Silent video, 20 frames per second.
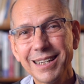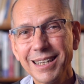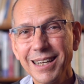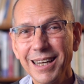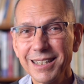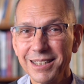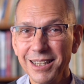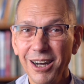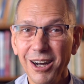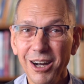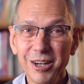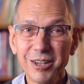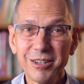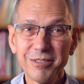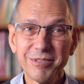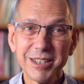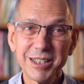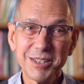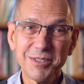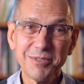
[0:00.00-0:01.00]
At the heart
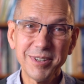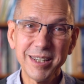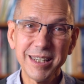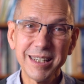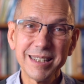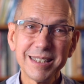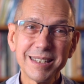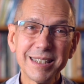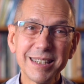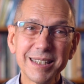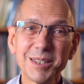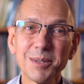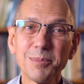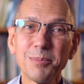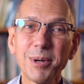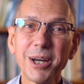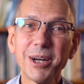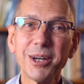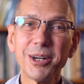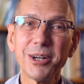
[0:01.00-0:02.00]
of this feast is a
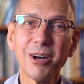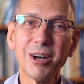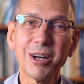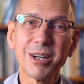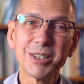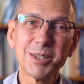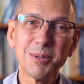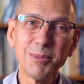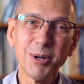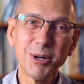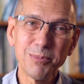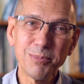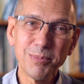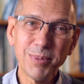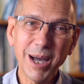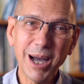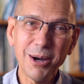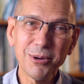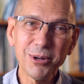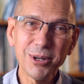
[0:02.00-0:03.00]
paradox about
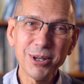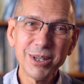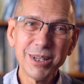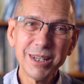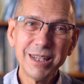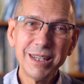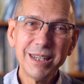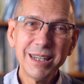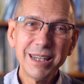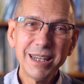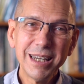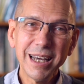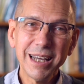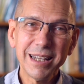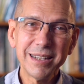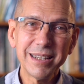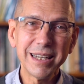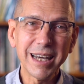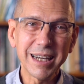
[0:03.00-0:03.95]
power and the